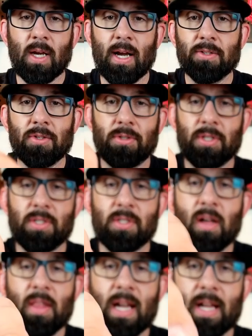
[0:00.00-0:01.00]
I also just
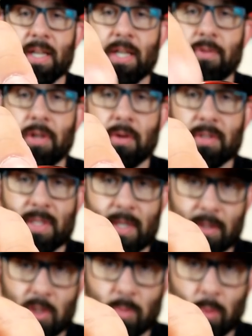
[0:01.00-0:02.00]
saw that. I didn't even notice that on
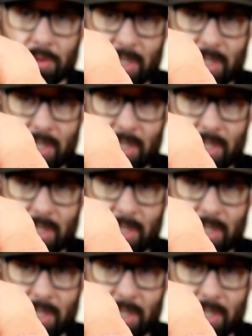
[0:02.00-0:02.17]
the spool